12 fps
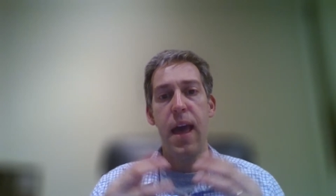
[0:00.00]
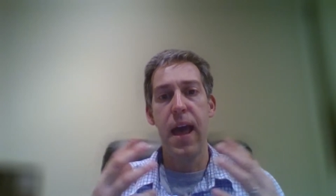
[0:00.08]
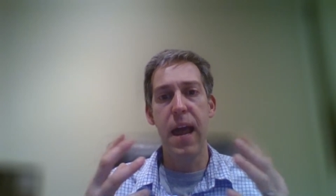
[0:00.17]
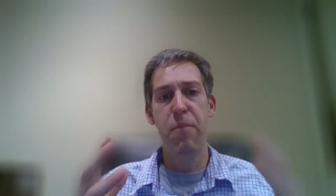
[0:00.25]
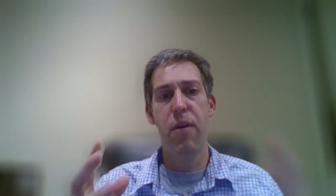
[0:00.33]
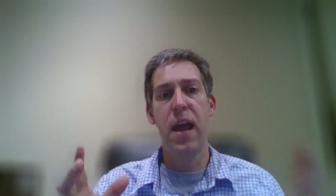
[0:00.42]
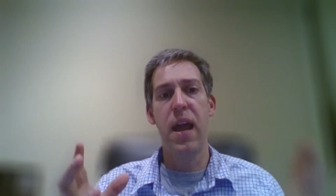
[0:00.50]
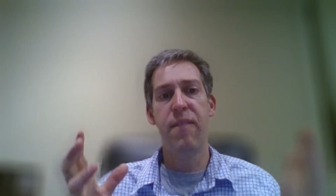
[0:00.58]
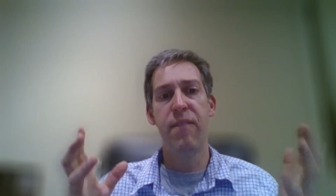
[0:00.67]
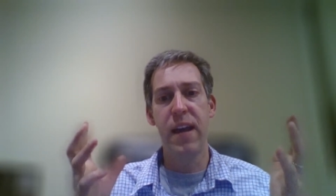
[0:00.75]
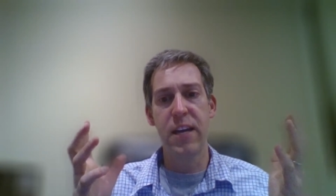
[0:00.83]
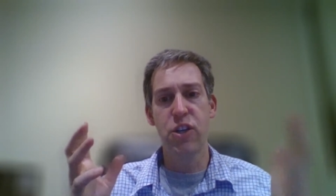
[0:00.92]
Abraham,
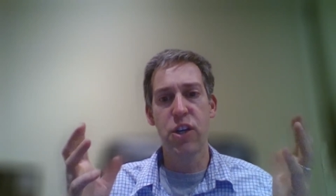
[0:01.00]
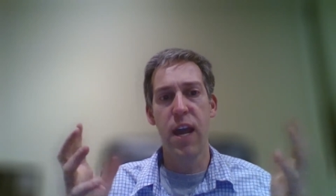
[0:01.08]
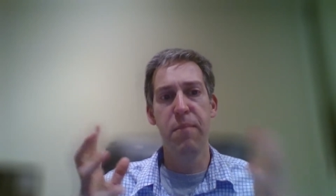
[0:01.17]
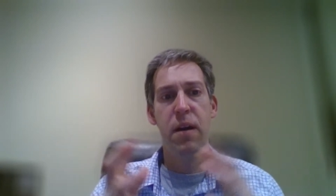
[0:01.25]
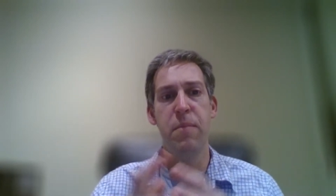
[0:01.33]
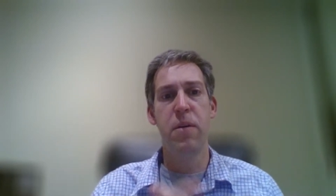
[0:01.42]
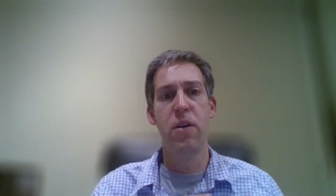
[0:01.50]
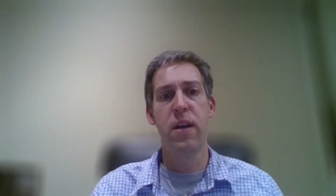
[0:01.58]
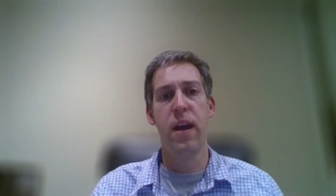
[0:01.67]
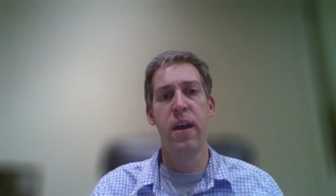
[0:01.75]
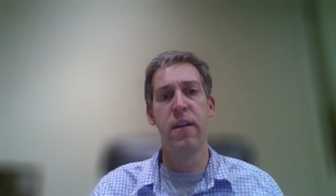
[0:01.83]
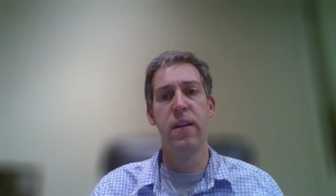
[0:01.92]
Vayashkem
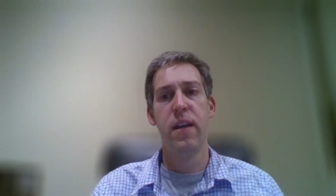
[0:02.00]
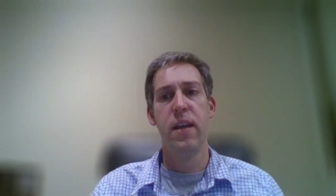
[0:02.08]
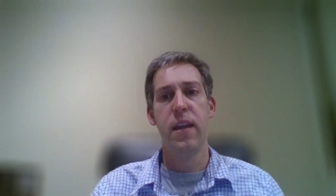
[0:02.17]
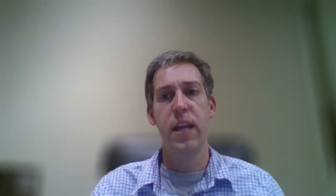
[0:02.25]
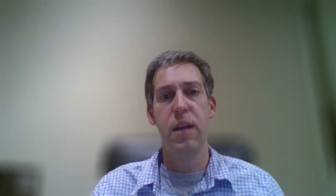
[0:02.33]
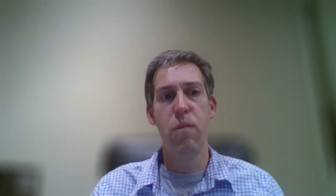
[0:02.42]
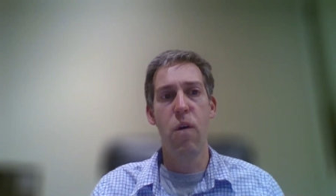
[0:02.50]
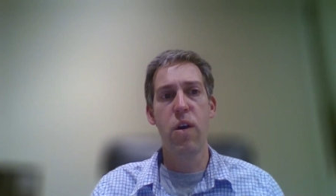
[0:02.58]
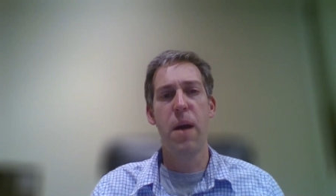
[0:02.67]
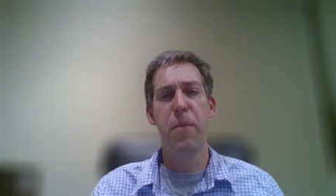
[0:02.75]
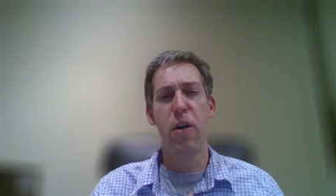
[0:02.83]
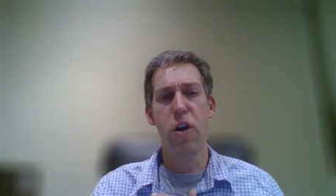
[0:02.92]
Baboker, he woke
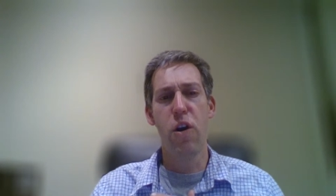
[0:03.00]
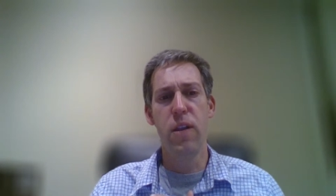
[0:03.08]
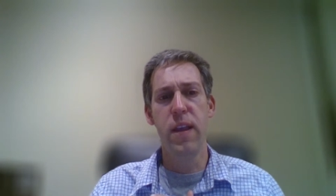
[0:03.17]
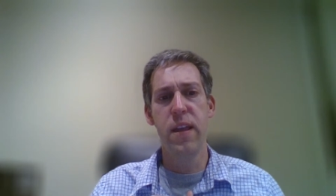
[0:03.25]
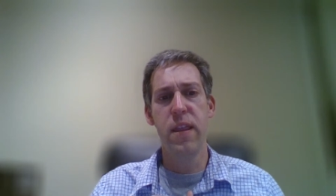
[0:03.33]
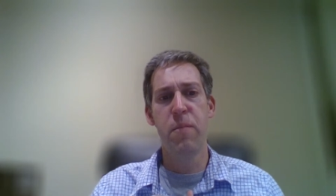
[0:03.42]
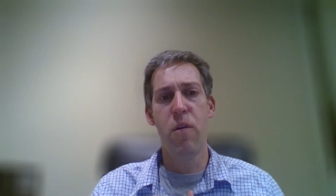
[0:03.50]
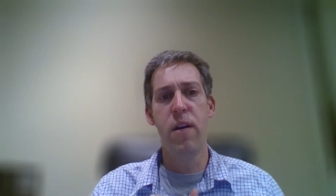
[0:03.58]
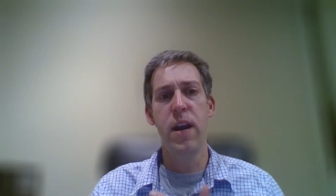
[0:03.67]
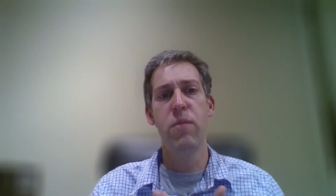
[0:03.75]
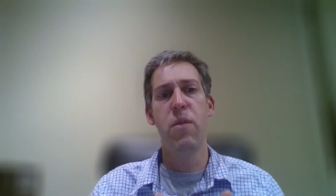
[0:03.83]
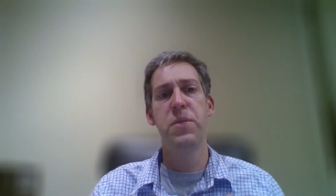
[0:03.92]
up early in the
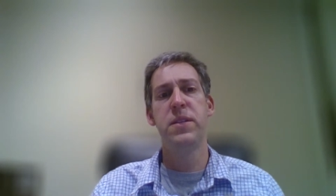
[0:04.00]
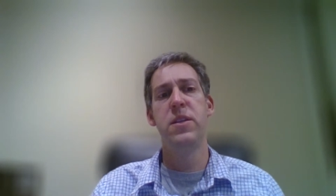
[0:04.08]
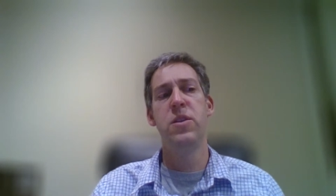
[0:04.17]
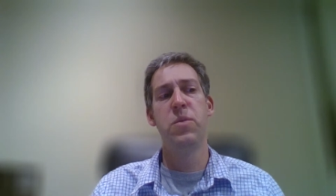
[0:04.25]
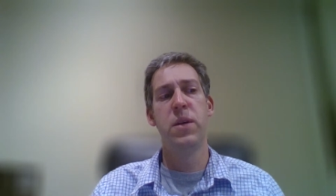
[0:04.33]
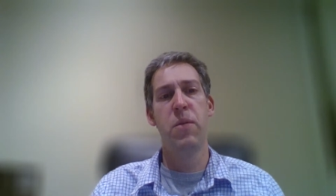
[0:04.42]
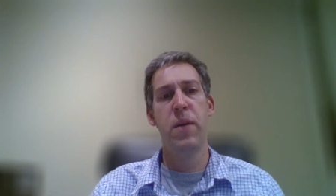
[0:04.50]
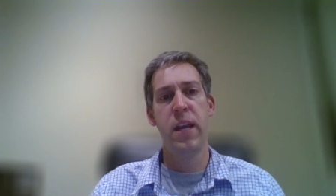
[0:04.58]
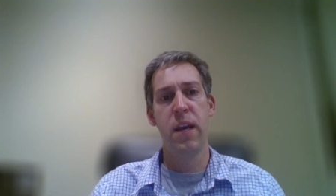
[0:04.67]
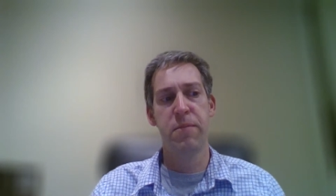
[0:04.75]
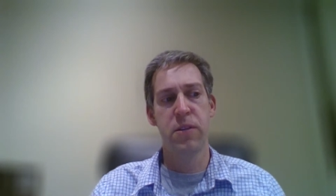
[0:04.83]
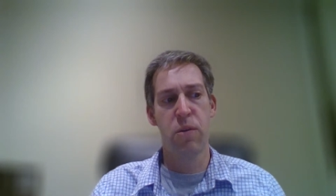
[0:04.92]
morning. What was he doing
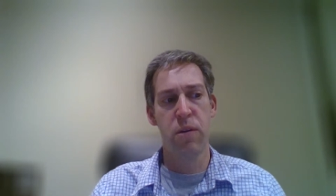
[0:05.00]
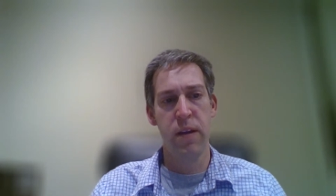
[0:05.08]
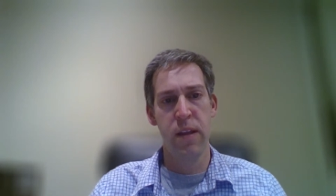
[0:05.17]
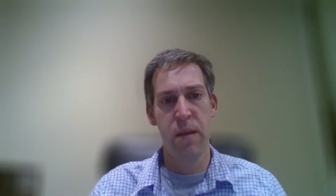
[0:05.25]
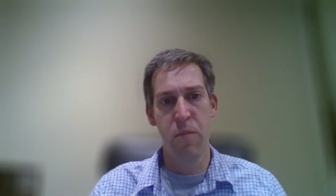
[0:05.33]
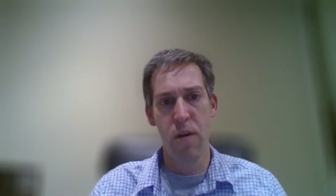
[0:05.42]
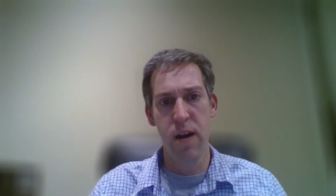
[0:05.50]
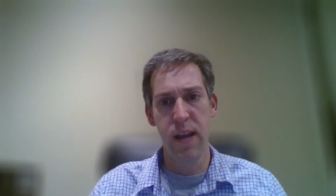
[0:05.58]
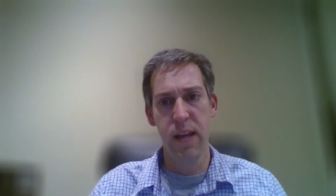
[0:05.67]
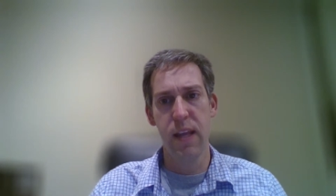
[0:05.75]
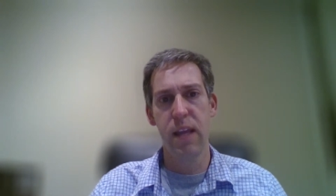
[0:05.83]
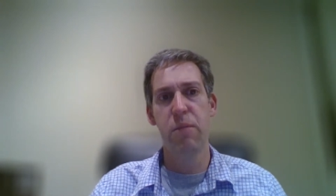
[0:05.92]
waking up so early in the
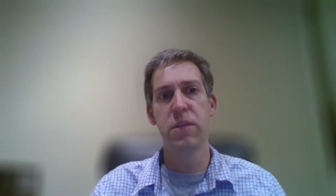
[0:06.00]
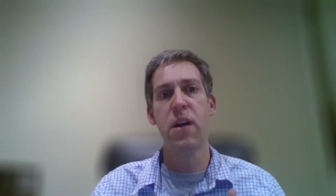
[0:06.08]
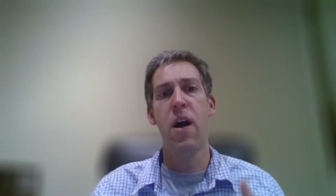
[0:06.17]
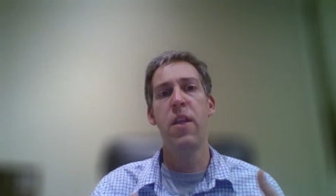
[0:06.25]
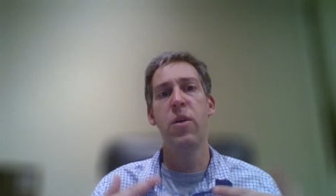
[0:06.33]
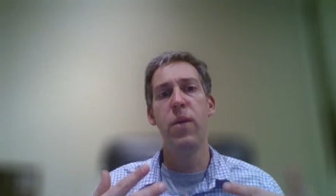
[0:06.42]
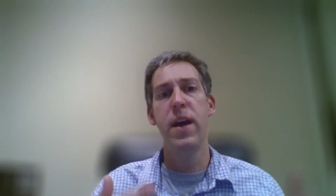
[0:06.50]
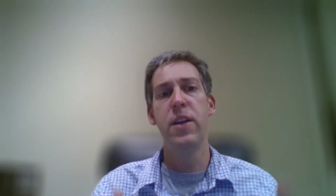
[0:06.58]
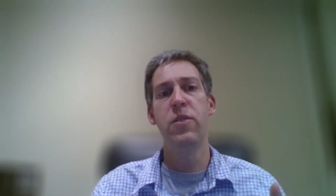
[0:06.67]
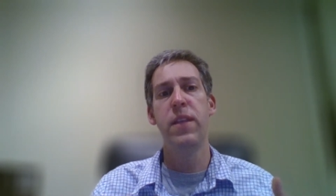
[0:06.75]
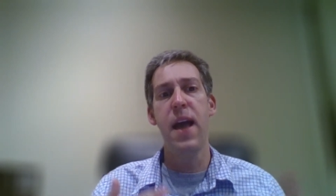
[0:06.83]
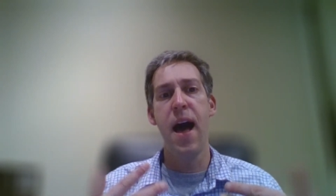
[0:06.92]
morning? He was on the way
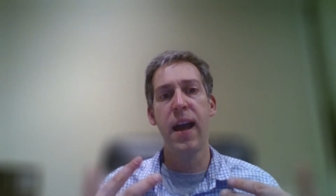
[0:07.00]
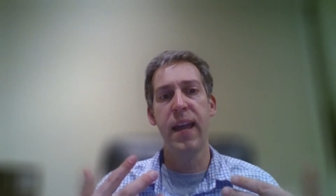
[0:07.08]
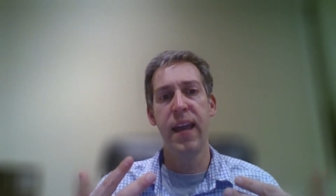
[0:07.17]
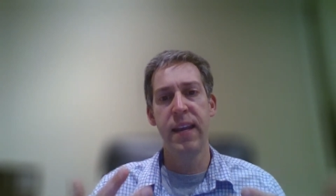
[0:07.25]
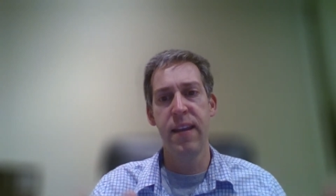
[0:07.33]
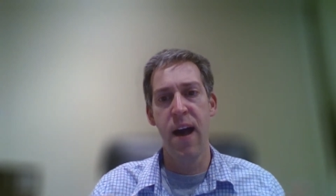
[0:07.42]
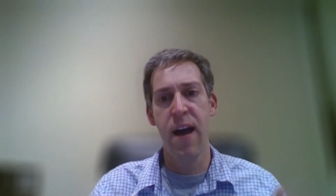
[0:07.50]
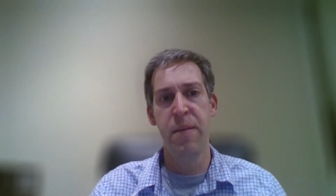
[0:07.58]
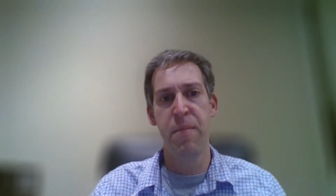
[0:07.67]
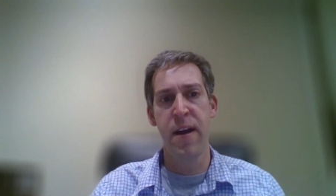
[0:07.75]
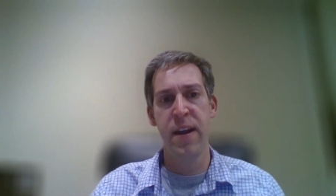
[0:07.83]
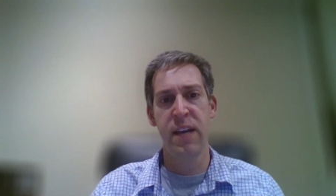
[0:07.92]
to the Akedah, the
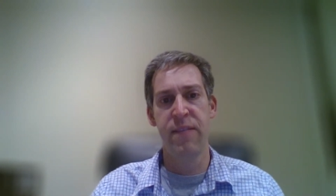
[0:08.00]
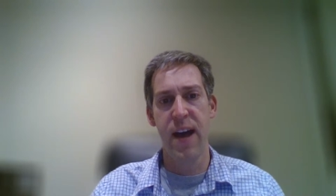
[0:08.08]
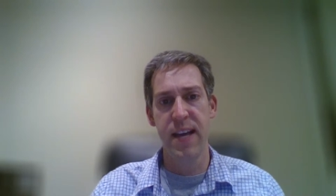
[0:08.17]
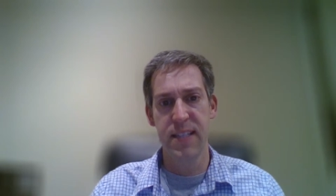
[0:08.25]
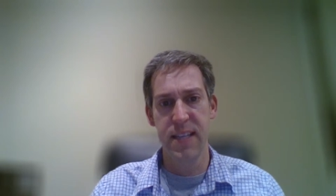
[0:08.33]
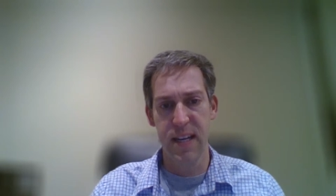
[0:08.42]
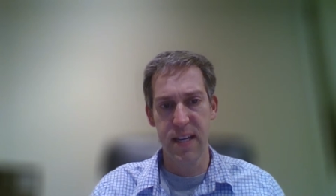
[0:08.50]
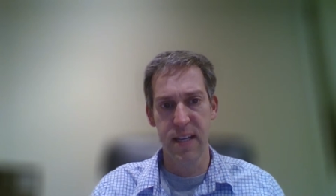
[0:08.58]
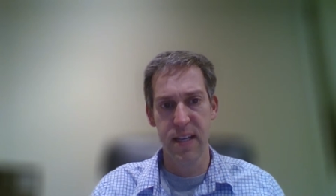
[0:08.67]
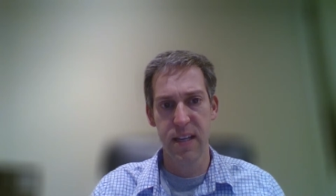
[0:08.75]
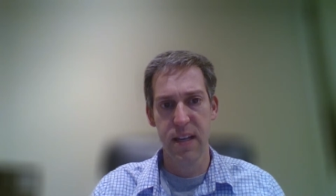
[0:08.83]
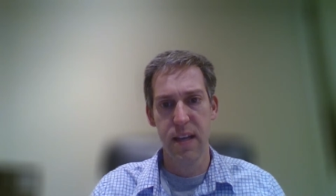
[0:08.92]
binding of Isaac,
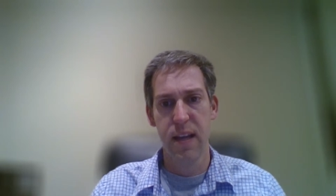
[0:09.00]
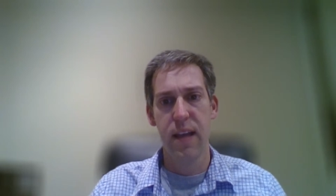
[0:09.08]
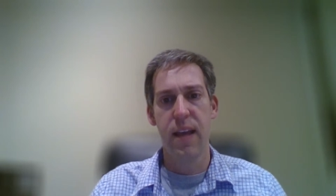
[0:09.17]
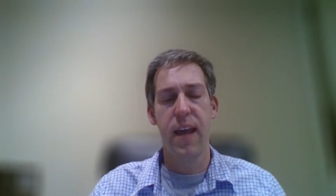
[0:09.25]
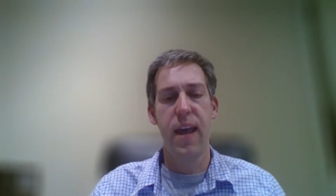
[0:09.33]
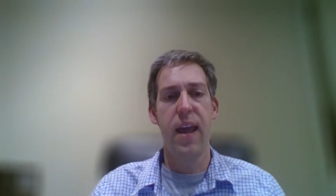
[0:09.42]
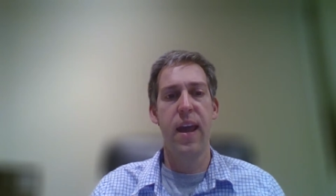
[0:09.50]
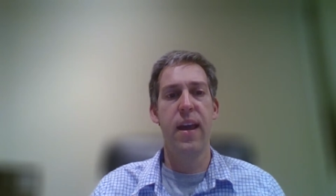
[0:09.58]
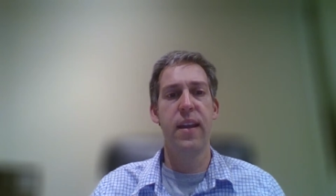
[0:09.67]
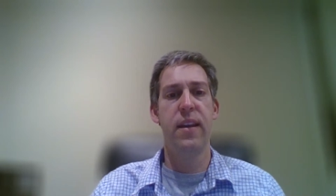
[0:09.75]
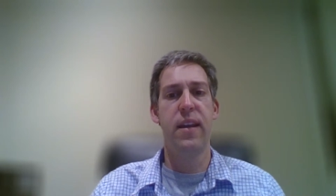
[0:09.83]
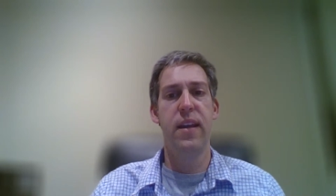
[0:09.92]

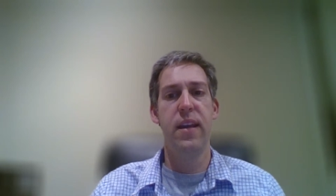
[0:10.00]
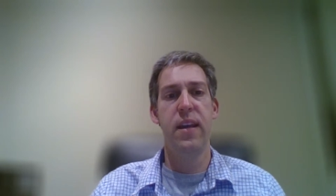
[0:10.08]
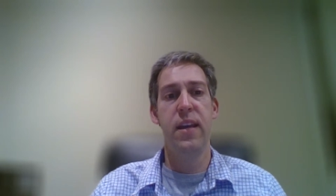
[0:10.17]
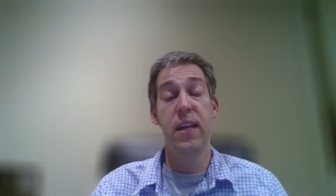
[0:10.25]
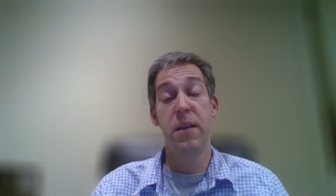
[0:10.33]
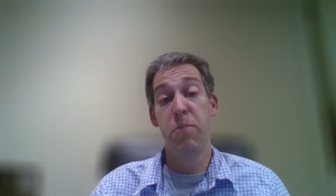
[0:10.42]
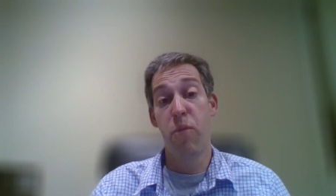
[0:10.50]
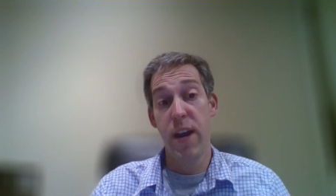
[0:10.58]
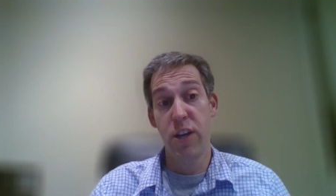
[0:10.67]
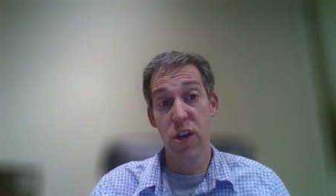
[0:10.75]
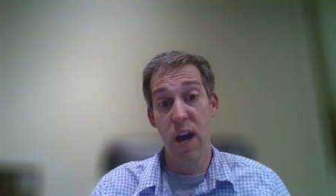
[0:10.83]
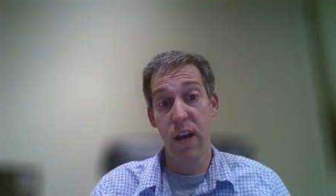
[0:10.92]
and he prayed
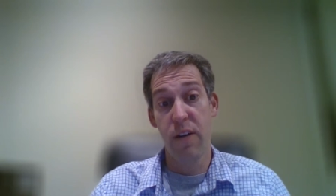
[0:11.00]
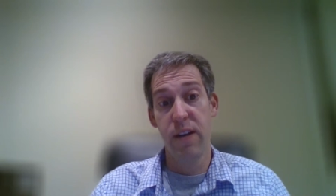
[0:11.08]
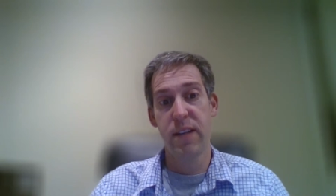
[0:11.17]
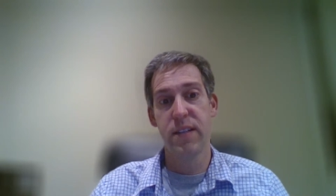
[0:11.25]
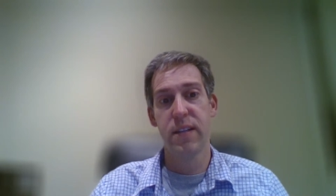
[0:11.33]
Shacharit.